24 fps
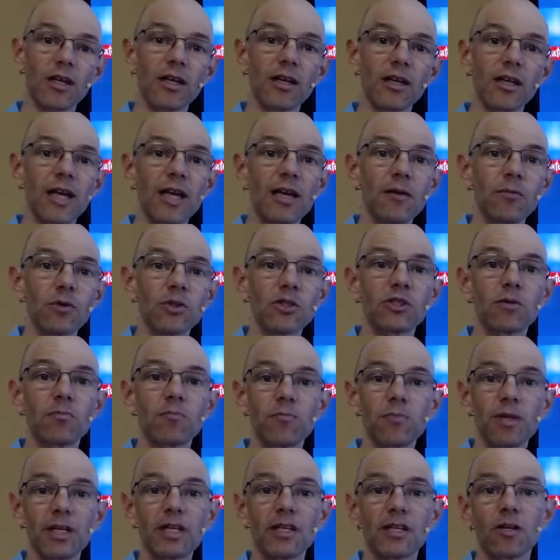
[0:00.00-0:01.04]
able to
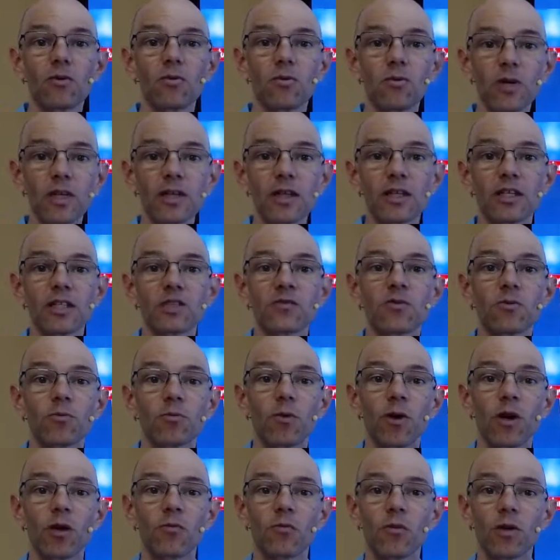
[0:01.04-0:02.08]
be there with us for
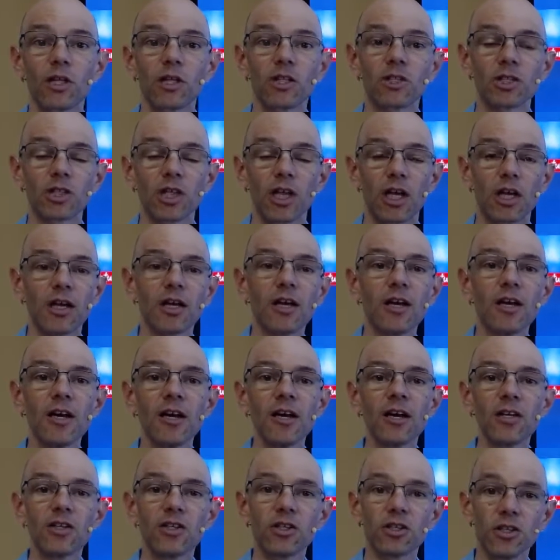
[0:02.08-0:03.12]
part one in July,
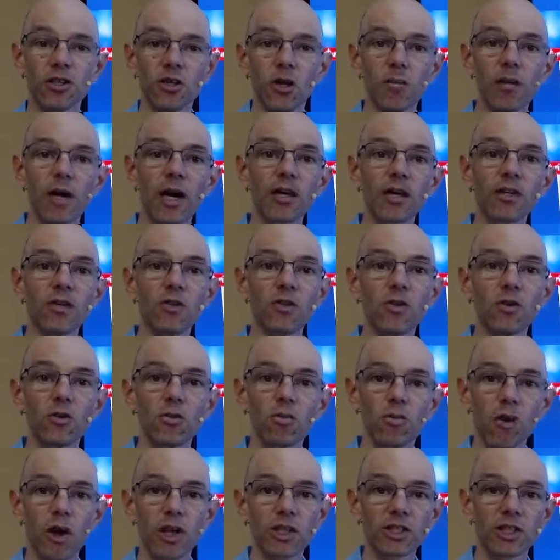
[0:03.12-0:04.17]
you can go back, you can
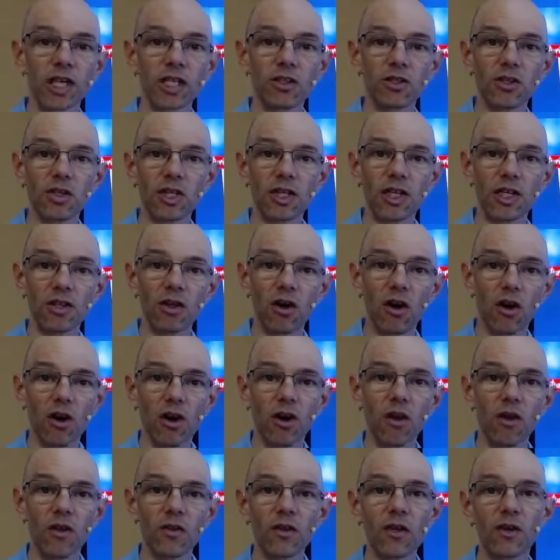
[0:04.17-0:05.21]
watch that, you can get
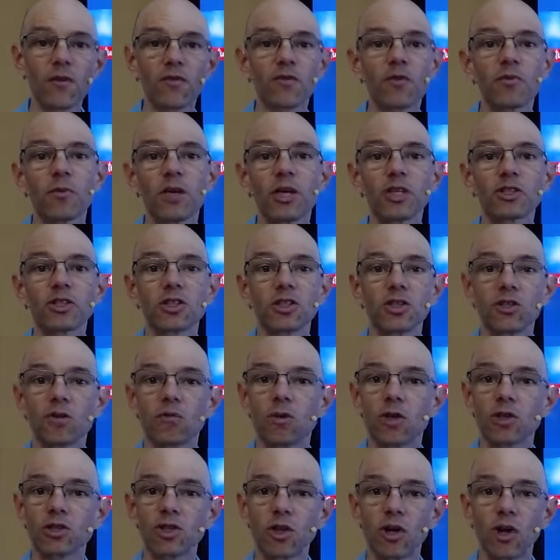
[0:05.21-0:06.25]
all the information, you can
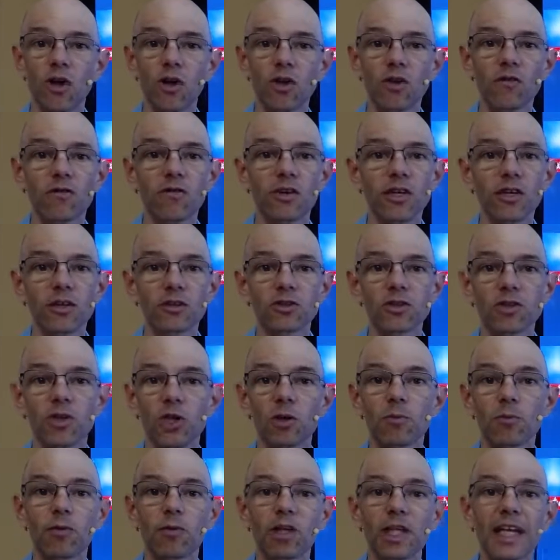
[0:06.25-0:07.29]
watch all the videos, start
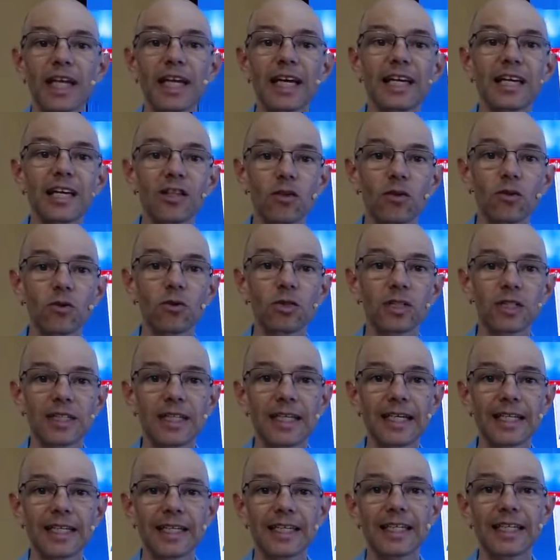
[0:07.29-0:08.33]
applying those
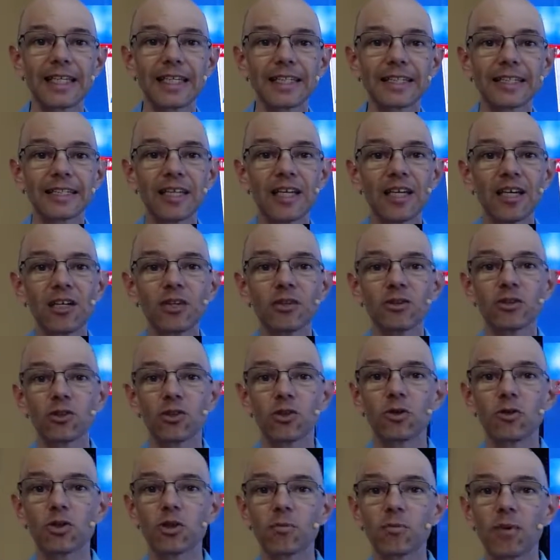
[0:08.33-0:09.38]
techniques
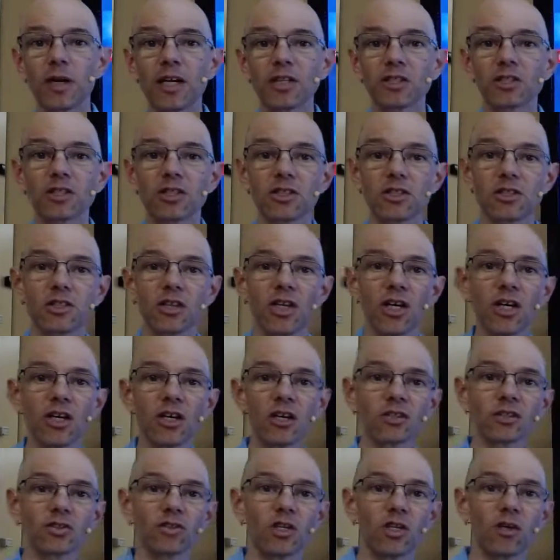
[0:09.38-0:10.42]
to your patients
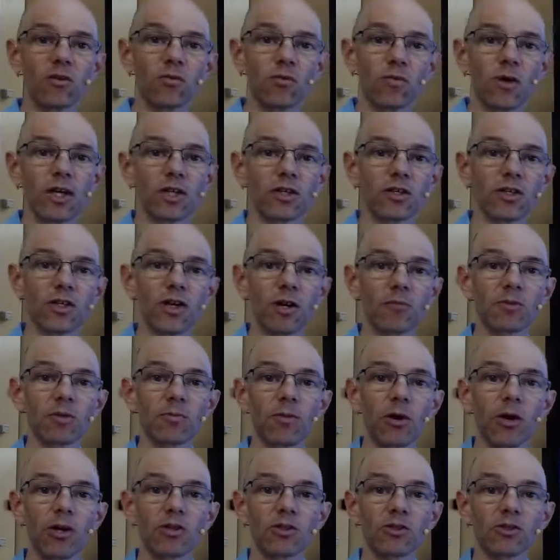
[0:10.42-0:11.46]
so that when you come to
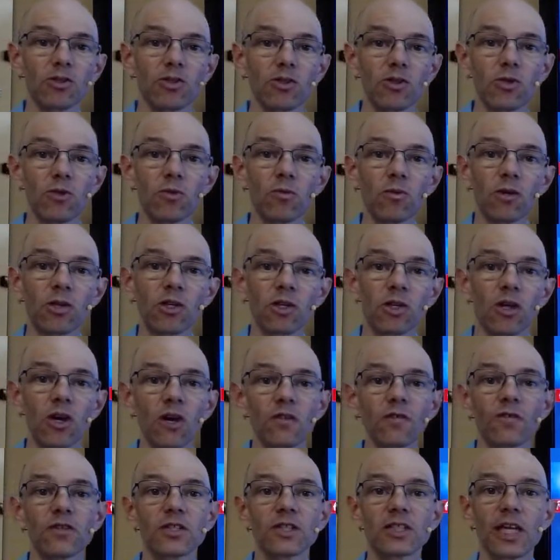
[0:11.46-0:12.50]
part two, when the
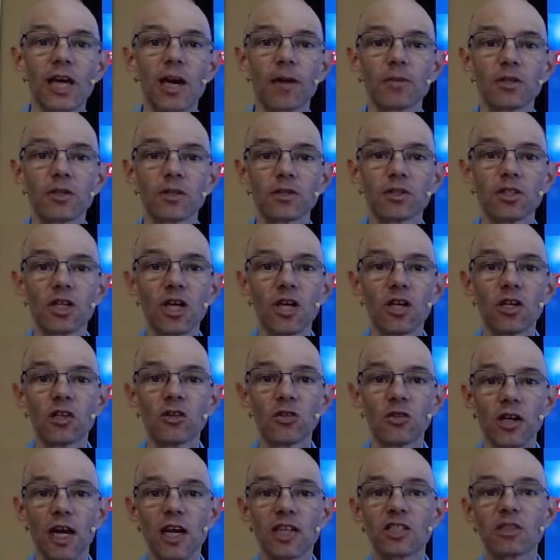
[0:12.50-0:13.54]
conference happens, you
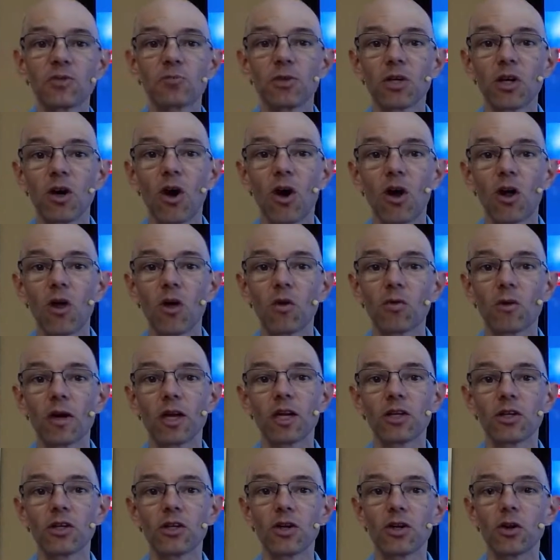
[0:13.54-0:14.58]
guys will be all ready
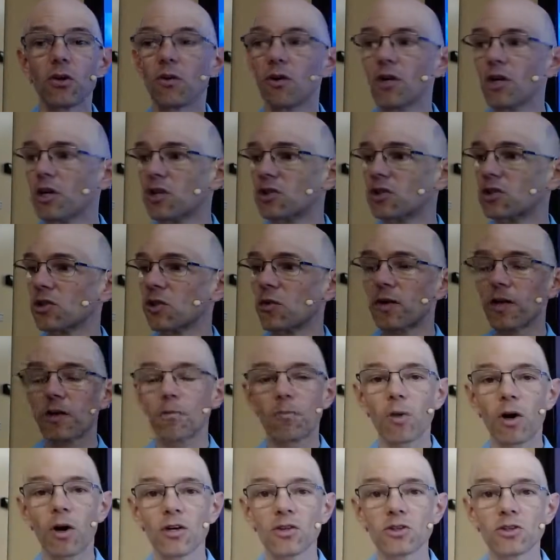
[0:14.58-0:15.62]
to go. So in
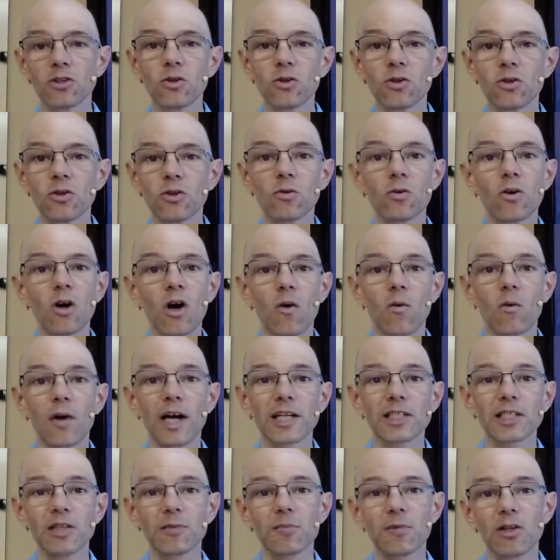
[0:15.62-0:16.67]
part two, we're
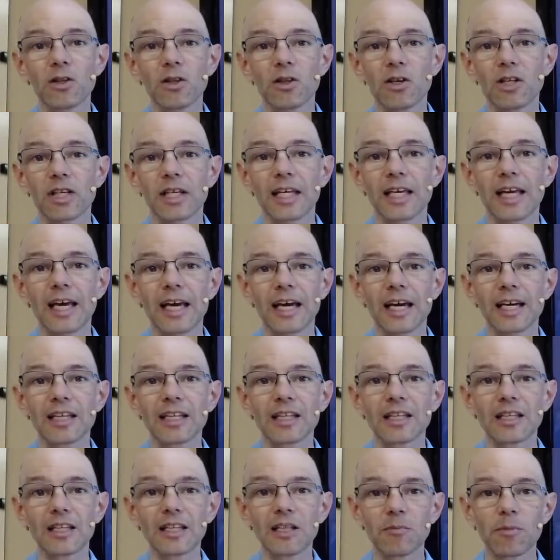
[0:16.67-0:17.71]
actually be looking at a
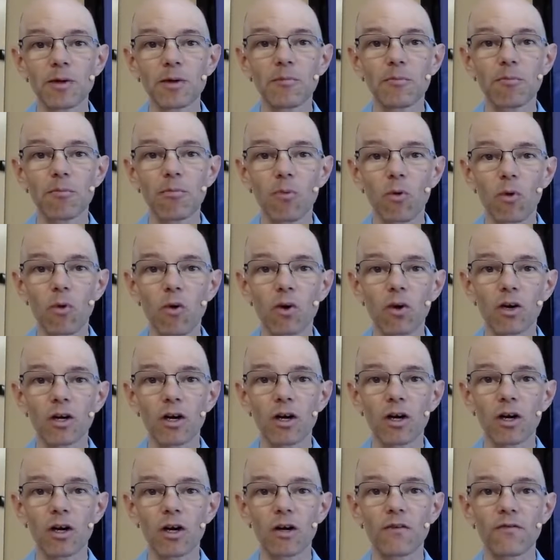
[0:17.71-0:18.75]
little bit more
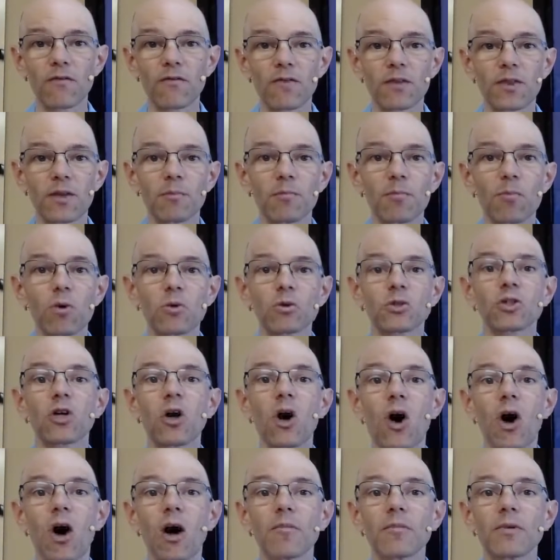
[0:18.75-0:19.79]
of the most
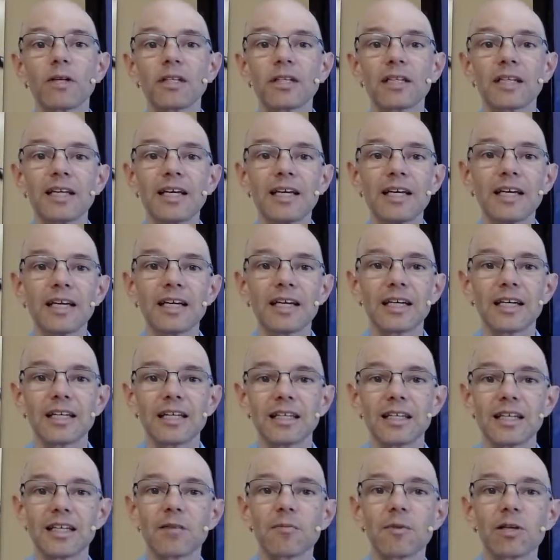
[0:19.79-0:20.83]
common
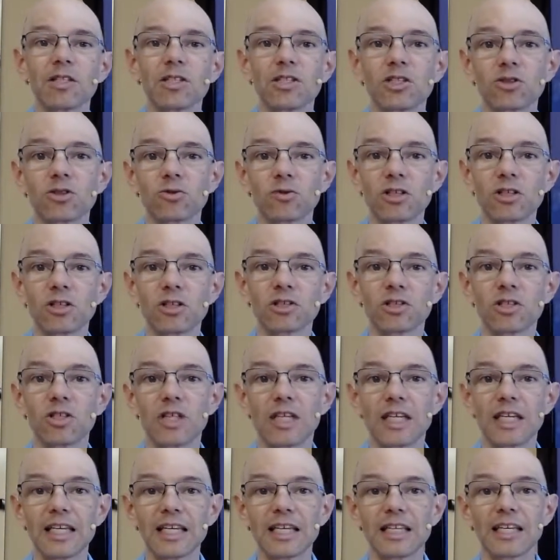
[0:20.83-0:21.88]
ligamentous structures of
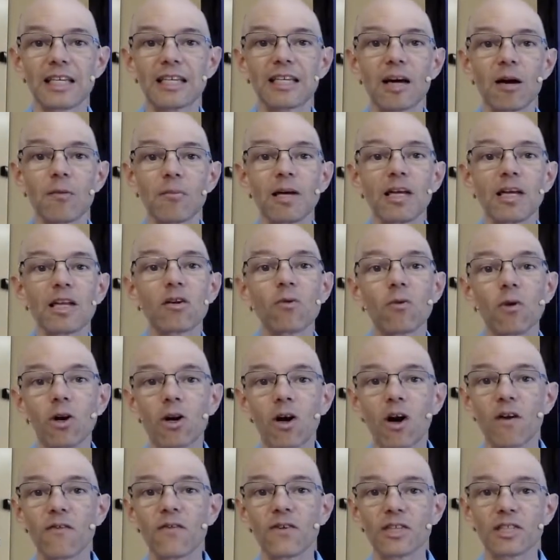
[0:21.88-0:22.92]
the knee that come into our
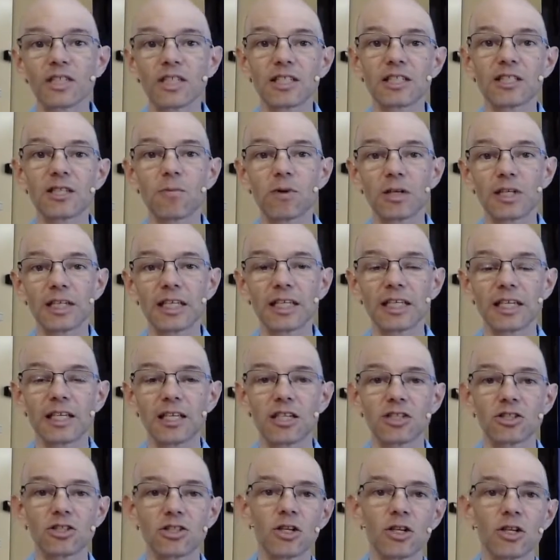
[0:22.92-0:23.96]
office that typically get
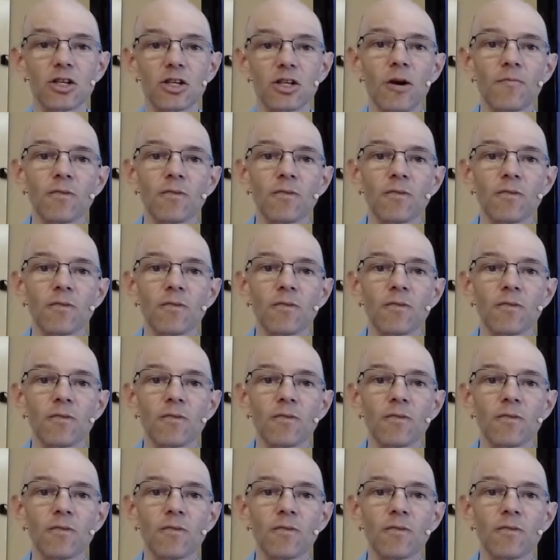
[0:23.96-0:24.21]
injured.